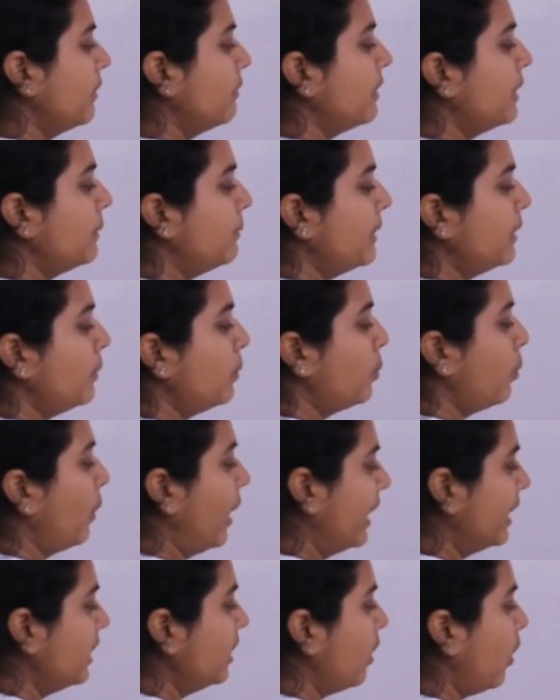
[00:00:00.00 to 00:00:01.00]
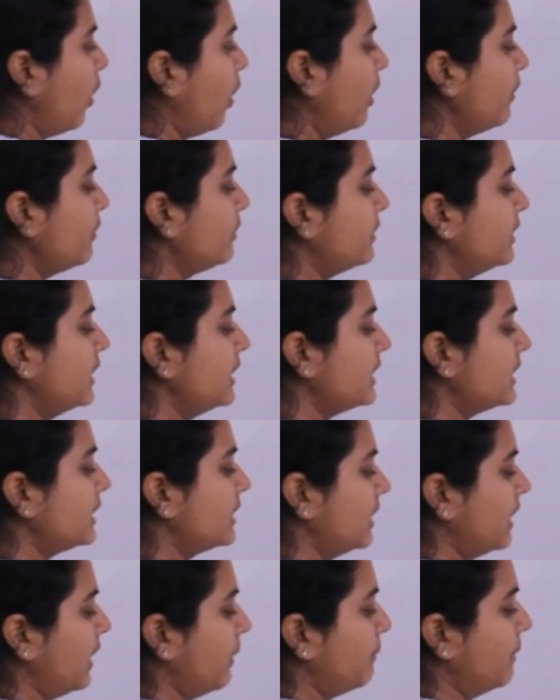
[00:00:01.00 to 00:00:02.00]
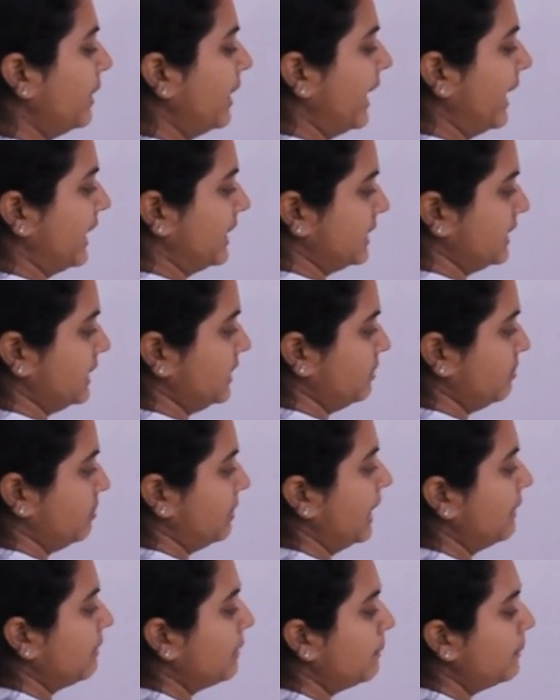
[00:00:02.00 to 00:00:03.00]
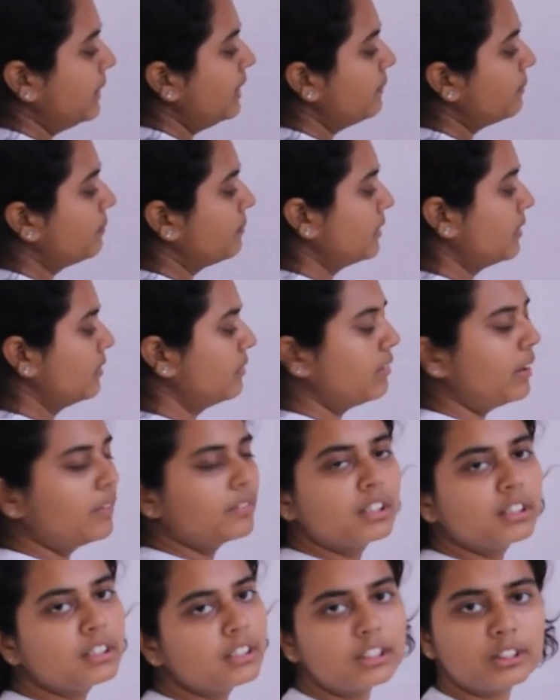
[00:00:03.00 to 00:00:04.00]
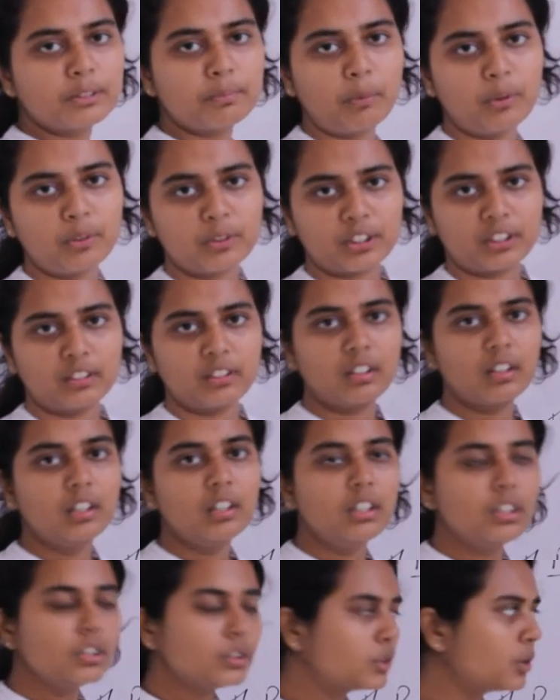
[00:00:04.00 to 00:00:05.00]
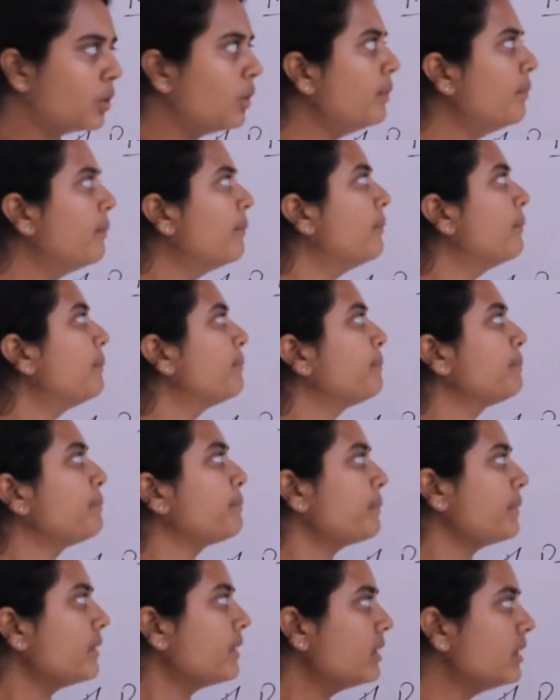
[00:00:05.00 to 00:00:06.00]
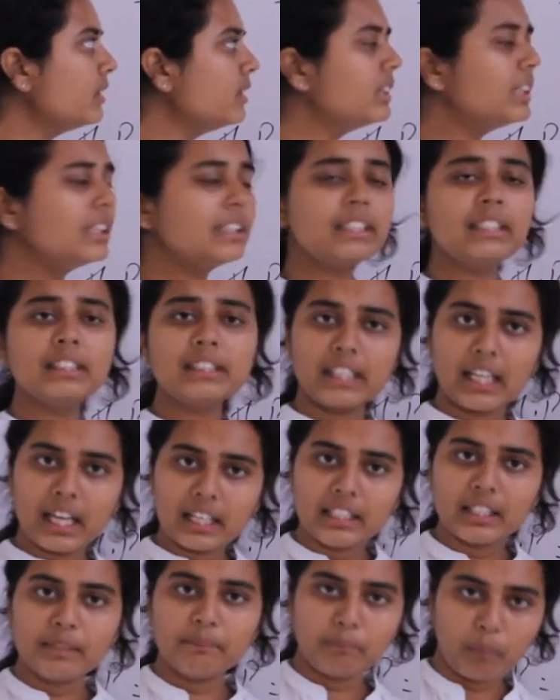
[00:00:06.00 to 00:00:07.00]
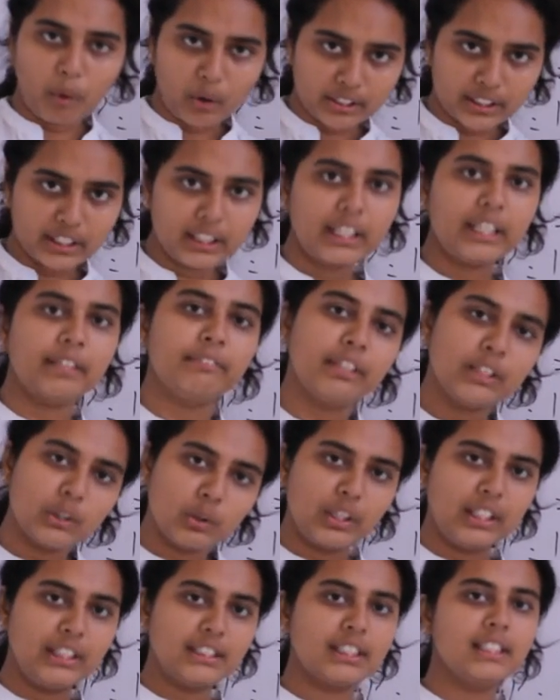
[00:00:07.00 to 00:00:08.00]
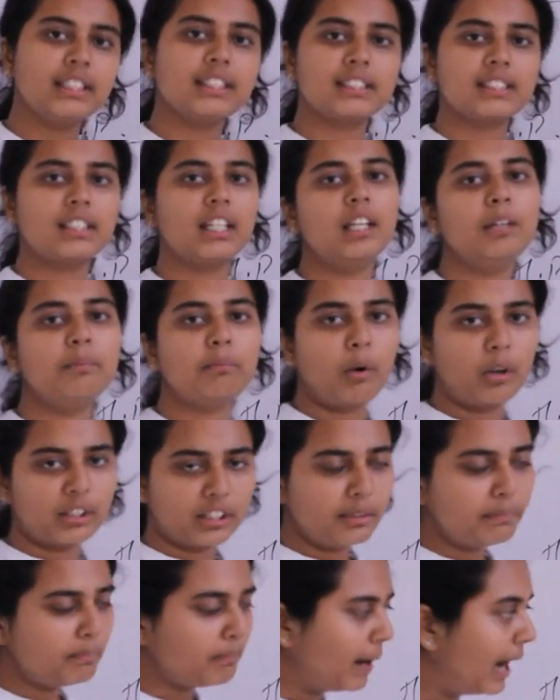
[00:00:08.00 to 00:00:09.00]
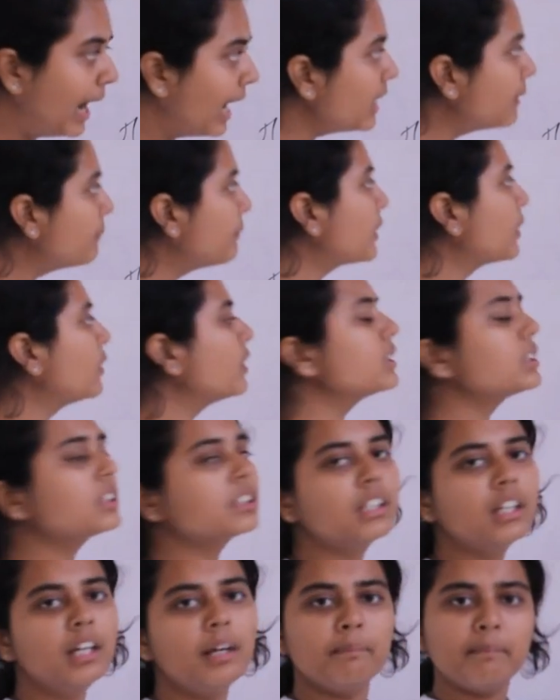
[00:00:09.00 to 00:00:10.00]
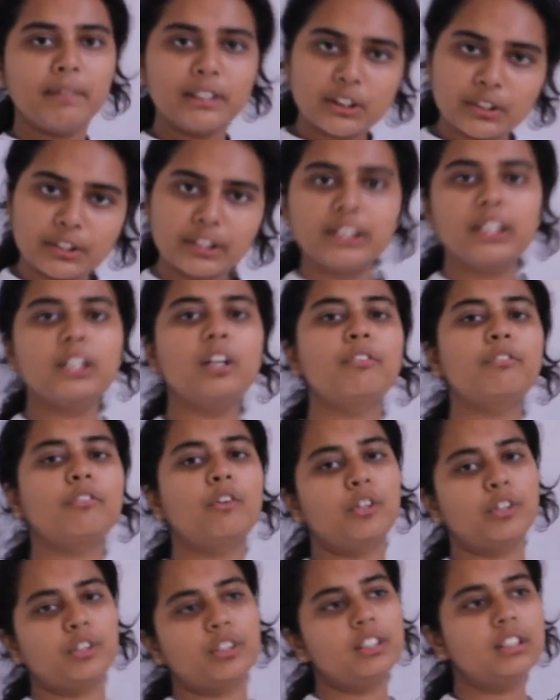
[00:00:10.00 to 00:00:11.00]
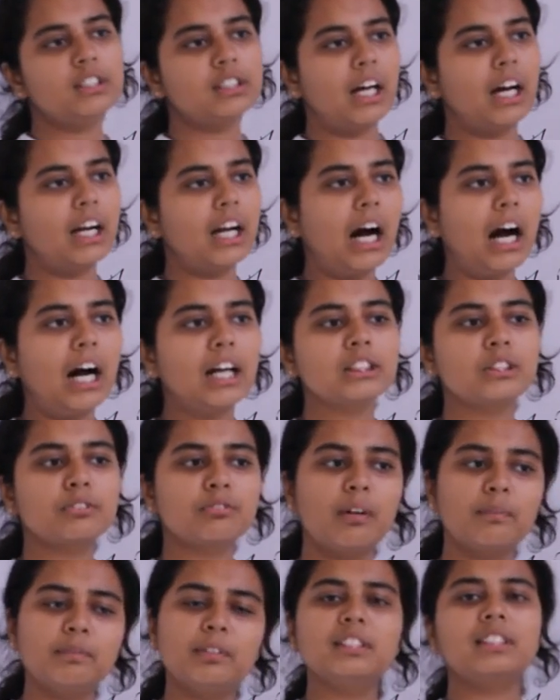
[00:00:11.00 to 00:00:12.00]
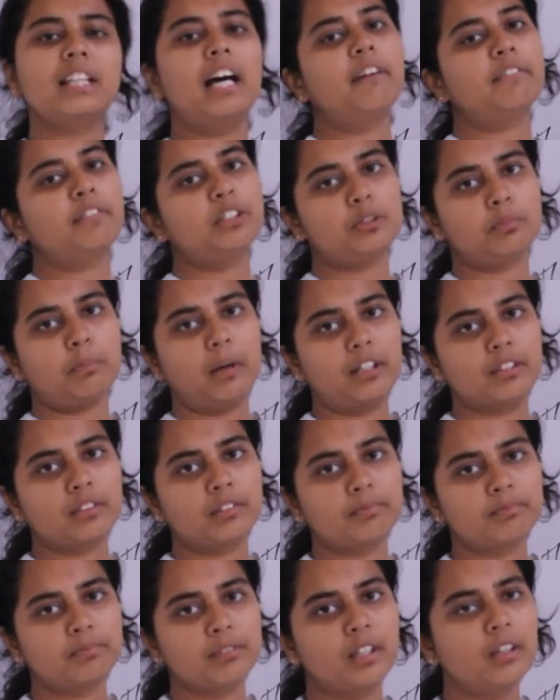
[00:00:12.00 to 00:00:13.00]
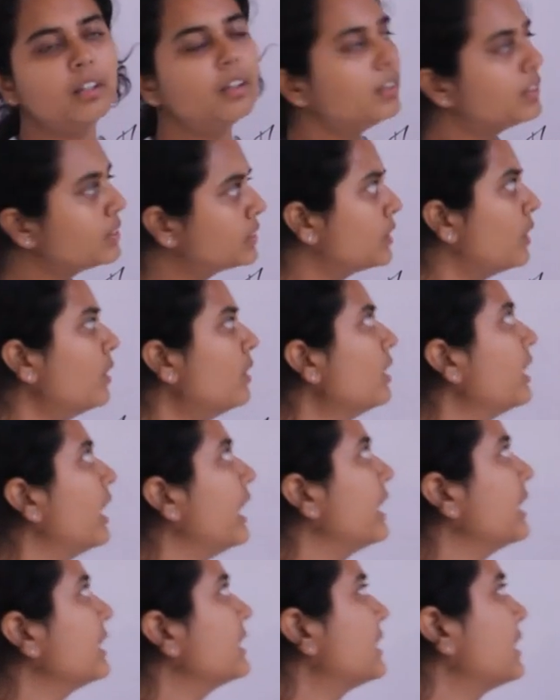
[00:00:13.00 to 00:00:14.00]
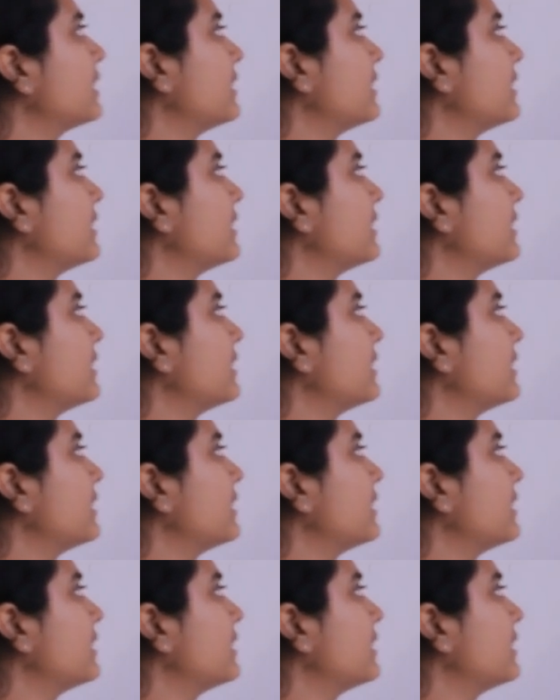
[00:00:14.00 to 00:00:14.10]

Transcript: will be 1 of this number x, that will be found in this portion. So this is an important, even though easy, this is an important part because majority of questions are asked from this average part. So it is